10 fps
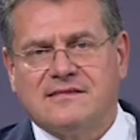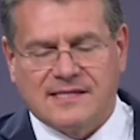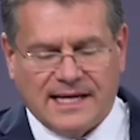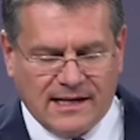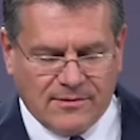
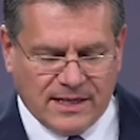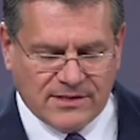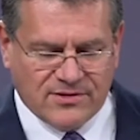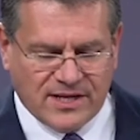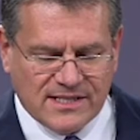cell
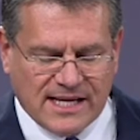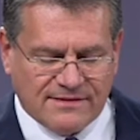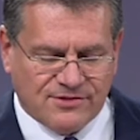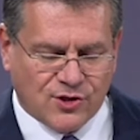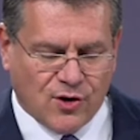batteries
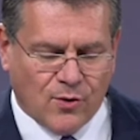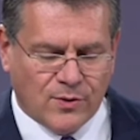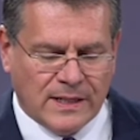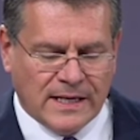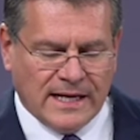has shown